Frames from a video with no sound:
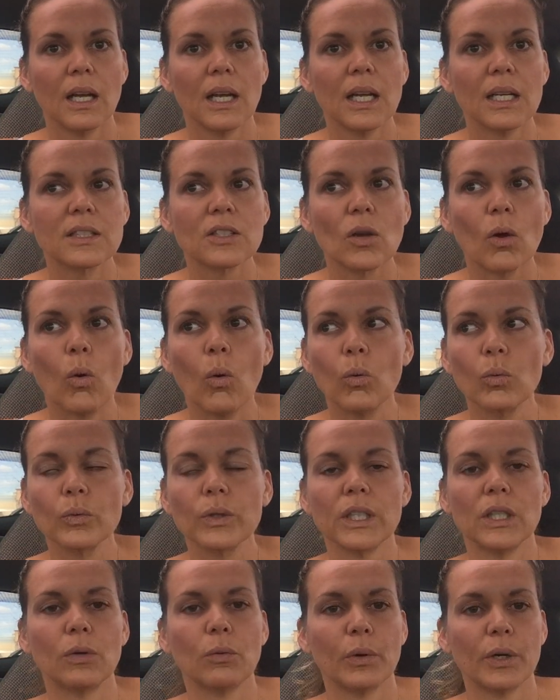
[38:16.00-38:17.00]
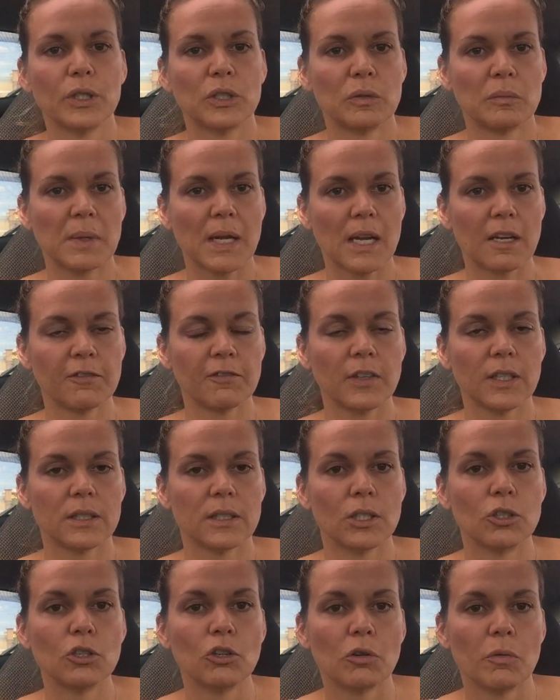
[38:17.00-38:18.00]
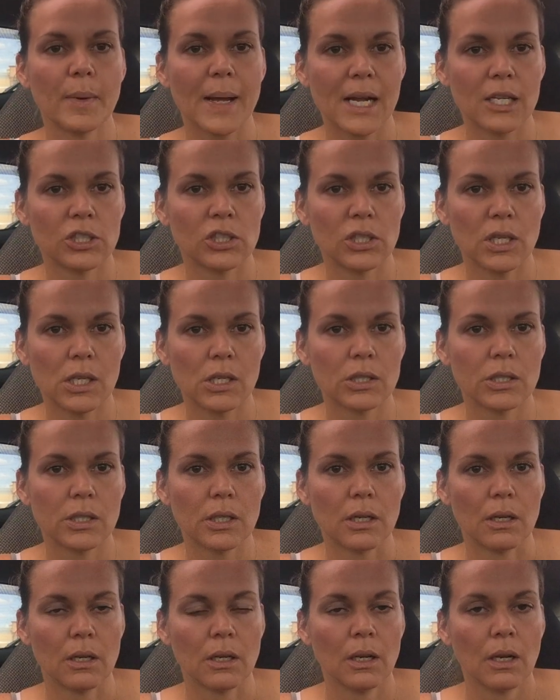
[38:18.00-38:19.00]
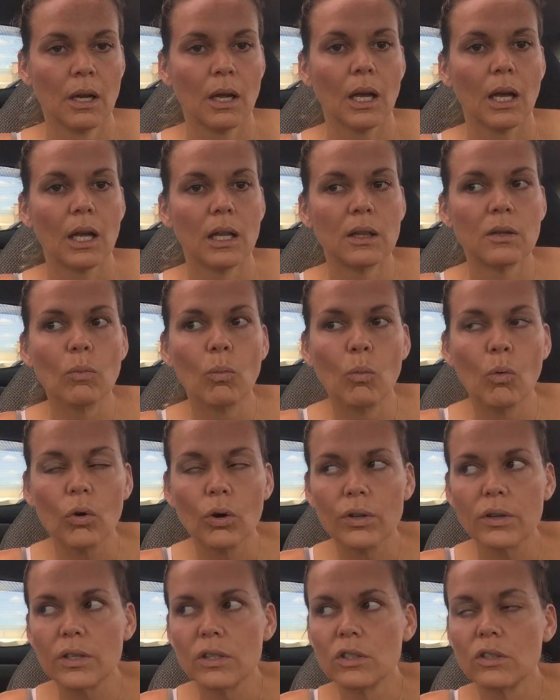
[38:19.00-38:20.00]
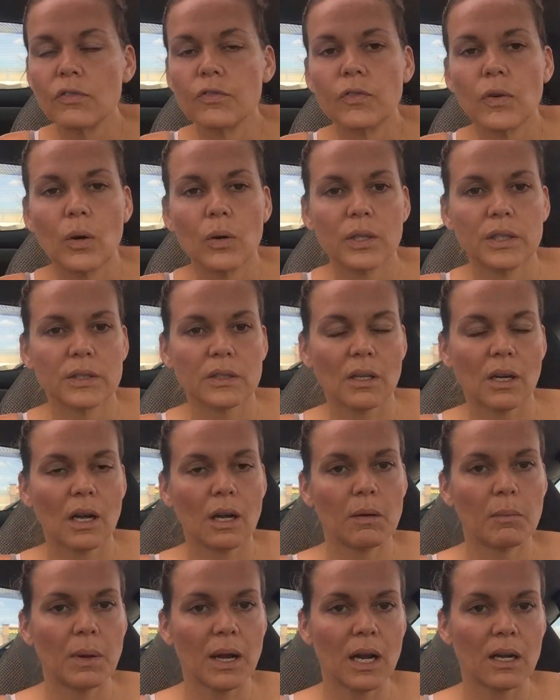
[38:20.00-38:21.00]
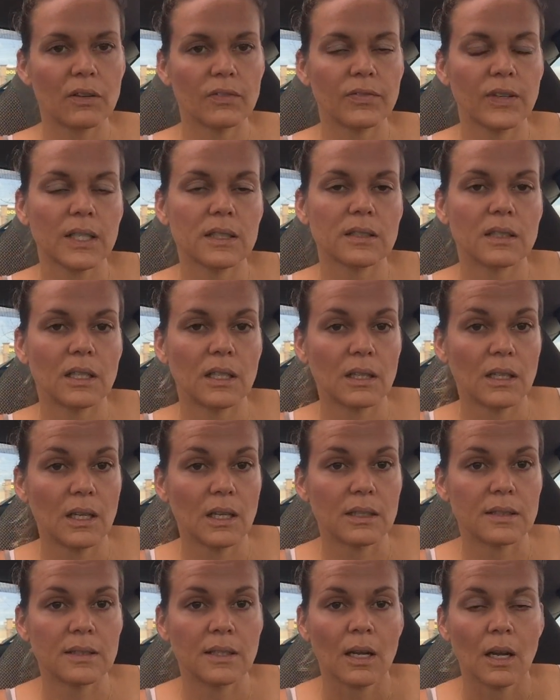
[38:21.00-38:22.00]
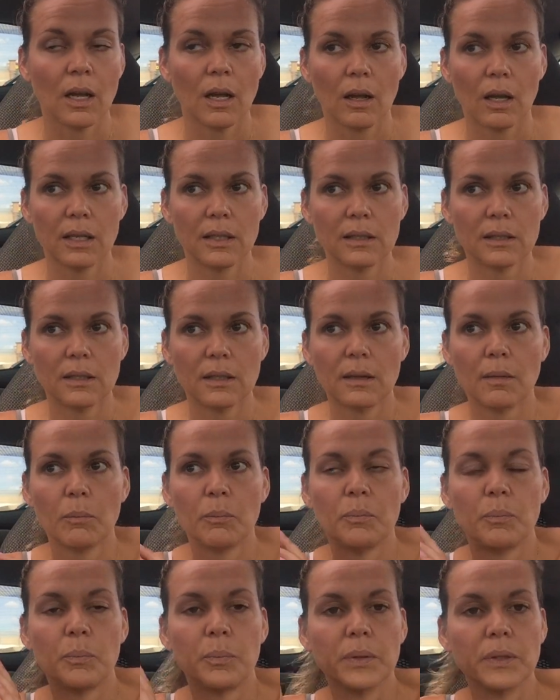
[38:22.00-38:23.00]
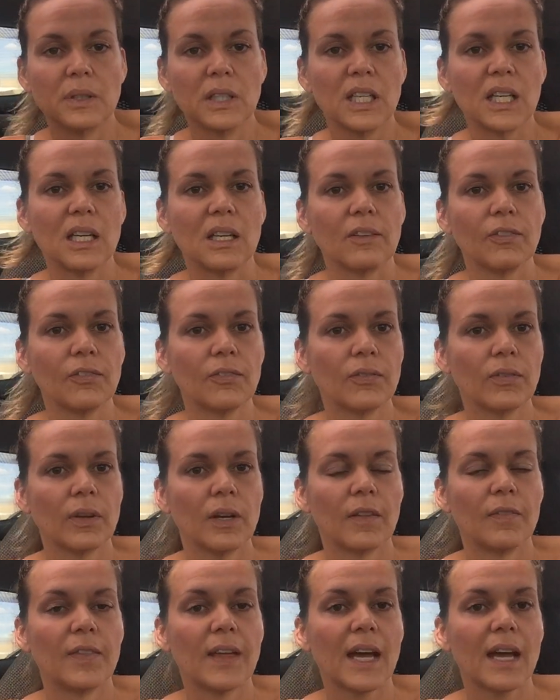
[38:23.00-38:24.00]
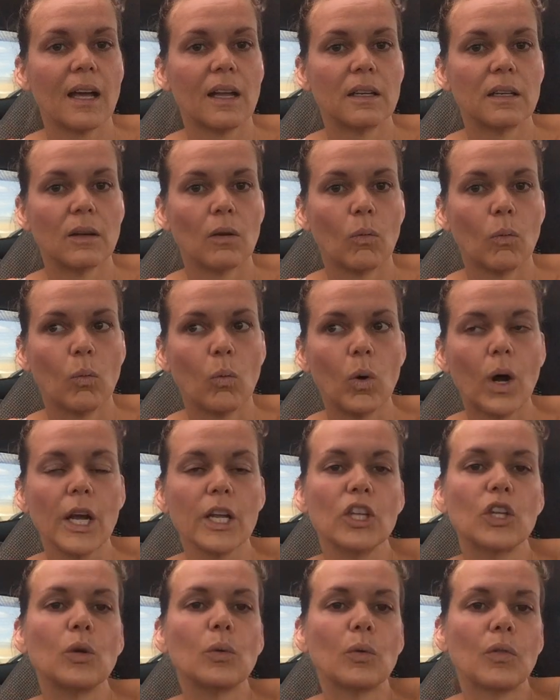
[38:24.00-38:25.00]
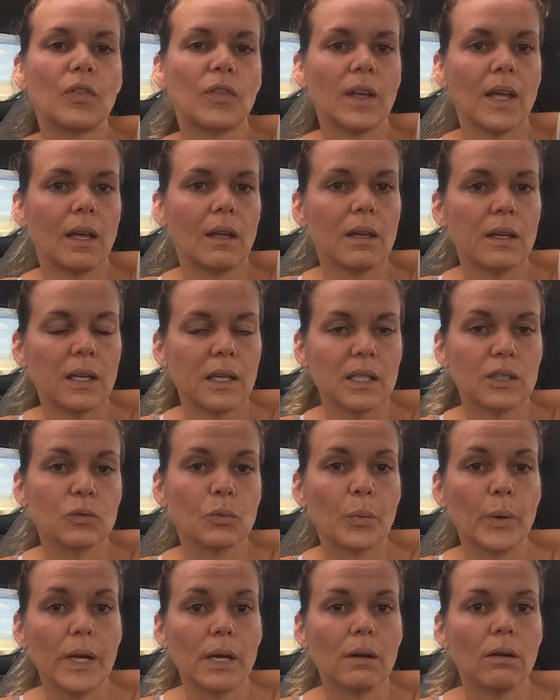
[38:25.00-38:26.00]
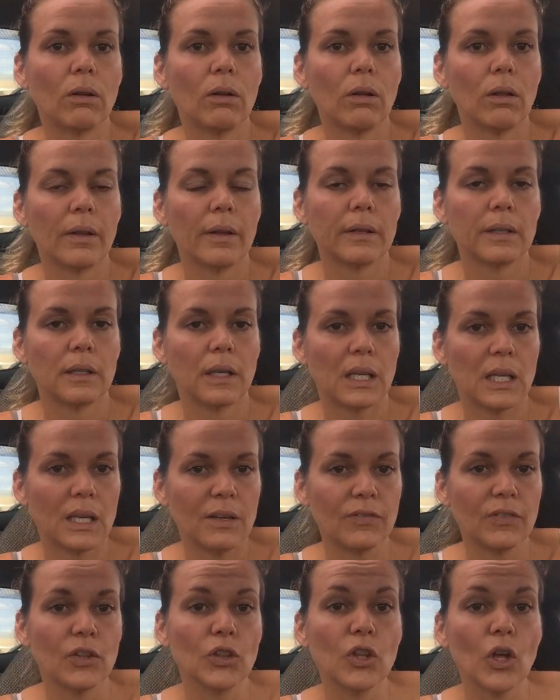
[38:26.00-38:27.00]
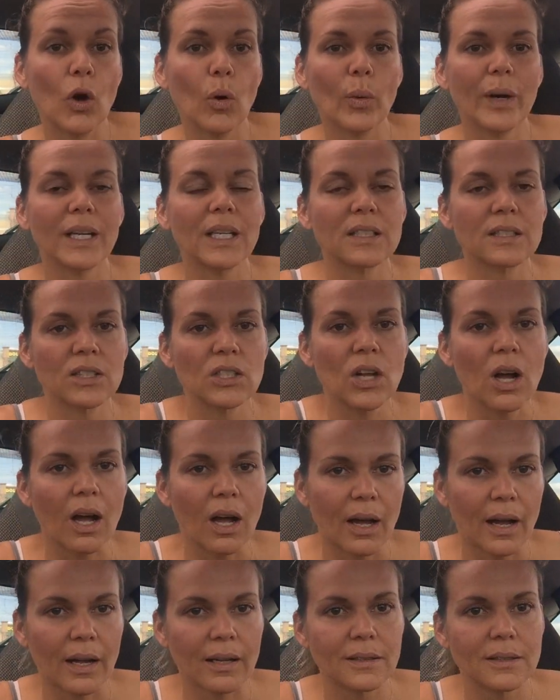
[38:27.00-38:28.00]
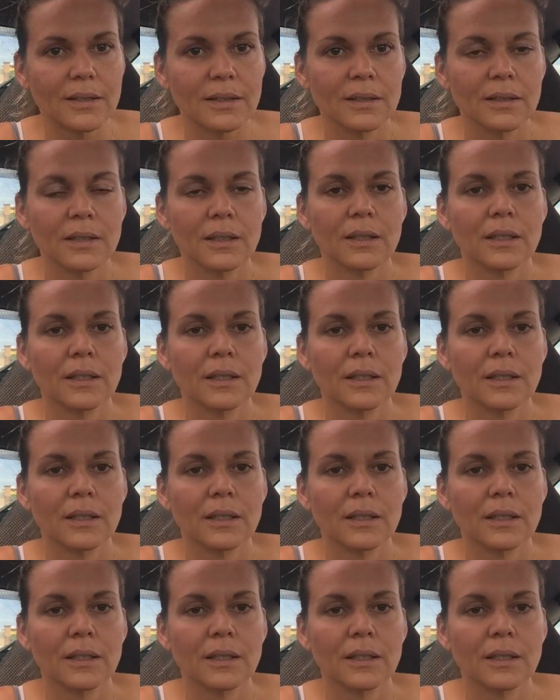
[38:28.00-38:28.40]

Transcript: It's only going to manifest in your imagination. And the more that you focus on manifesting this belief that what you think is real, even though it is not,